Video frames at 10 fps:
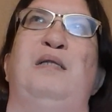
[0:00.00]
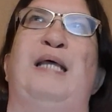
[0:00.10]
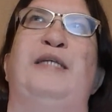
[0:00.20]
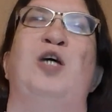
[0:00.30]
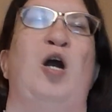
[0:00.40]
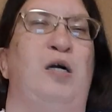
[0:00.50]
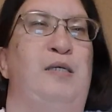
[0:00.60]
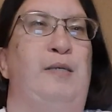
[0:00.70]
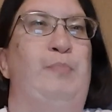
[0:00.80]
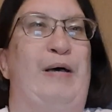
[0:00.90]
they
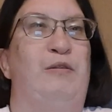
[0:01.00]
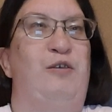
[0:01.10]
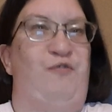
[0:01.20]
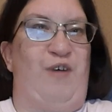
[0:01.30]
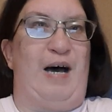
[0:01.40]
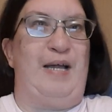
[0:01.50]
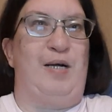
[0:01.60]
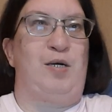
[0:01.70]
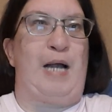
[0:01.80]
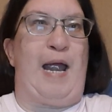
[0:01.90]
talk about the
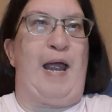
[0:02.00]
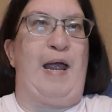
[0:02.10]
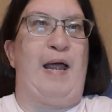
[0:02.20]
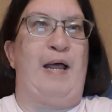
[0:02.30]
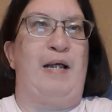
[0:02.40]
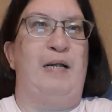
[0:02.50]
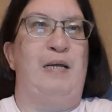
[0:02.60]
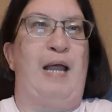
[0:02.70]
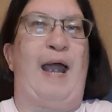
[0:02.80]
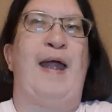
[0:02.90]
fire,
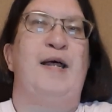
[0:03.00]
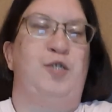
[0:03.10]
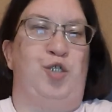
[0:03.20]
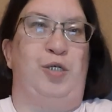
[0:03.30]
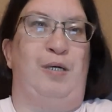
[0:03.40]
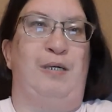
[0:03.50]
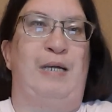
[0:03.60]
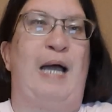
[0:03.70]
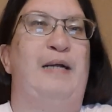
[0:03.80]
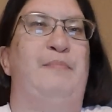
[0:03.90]
and Angela
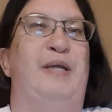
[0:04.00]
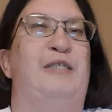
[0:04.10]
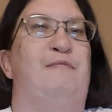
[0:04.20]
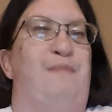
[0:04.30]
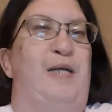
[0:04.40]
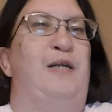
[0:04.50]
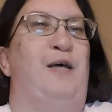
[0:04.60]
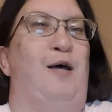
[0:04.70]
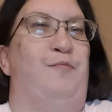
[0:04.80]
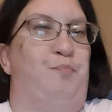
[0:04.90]
kind of makes fun
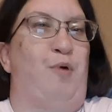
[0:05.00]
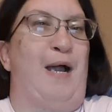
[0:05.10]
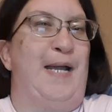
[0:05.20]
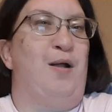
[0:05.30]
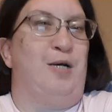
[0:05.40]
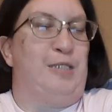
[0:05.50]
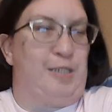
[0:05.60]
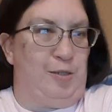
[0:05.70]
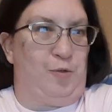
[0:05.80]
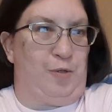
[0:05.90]
of Brian
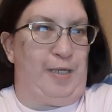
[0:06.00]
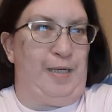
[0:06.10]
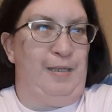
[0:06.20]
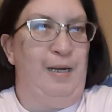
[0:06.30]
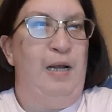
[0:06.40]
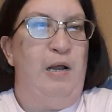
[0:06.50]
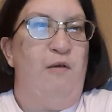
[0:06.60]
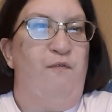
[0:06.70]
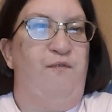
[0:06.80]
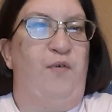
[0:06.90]
Austin Green
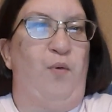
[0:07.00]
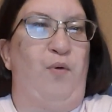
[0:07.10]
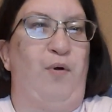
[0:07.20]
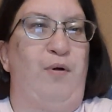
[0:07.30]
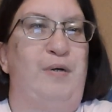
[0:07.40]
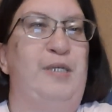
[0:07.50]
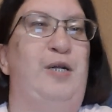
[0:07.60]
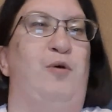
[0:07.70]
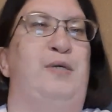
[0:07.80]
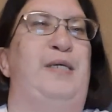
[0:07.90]
for,
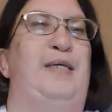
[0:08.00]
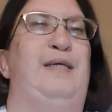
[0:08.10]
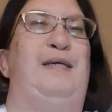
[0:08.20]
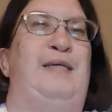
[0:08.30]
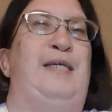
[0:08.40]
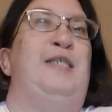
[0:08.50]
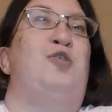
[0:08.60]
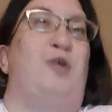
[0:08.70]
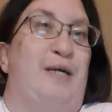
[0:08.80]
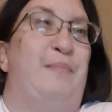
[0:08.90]
he's
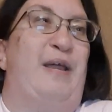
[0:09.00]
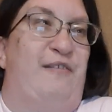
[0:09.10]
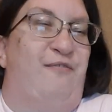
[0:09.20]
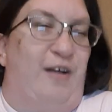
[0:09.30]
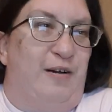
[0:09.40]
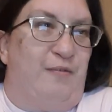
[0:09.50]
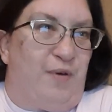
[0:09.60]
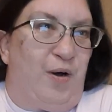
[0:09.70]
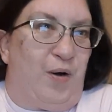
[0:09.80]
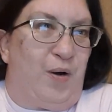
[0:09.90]
trying to make fun of
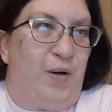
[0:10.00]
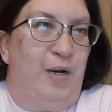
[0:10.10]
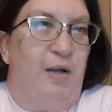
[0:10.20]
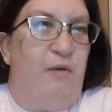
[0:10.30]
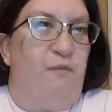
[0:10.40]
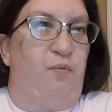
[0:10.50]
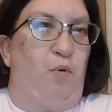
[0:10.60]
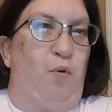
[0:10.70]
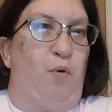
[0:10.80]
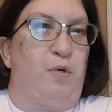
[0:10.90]
her
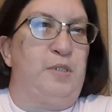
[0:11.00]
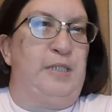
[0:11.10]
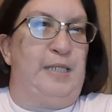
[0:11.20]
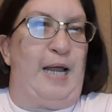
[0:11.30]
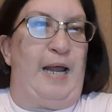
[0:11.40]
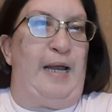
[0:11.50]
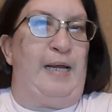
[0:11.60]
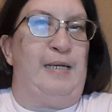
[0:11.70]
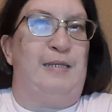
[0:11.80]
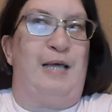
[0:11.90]
for
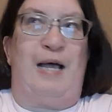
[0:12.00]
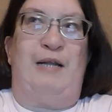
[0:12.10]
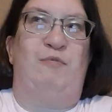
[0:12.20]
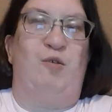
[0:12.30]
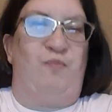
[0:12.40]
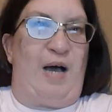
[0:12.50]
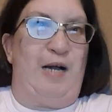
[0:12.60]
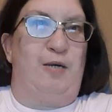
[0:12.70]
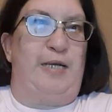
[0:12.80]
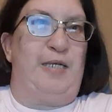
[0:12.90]
saying that if the
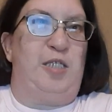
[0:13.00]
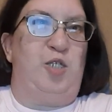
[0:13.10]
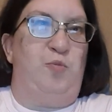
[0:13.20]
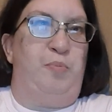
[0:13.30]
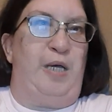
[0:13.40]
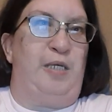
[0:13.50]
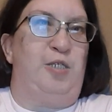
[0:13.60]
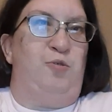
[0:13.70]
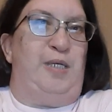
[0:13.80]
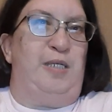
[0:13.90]
fire gets too big,
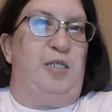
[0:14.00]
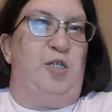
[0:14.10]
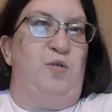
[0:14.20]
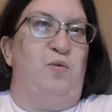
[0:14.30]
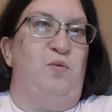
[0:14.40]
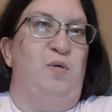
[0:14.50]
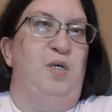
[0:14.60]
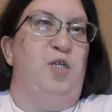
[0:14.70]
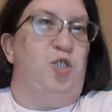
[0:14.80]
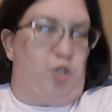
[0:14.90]
you need to
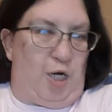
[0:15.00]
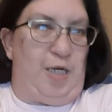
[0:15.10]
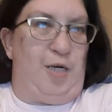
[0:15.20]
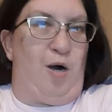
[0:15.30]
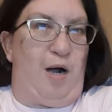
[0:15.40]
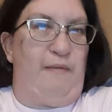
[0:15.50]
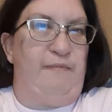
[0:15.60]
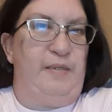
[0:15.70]
shut it off.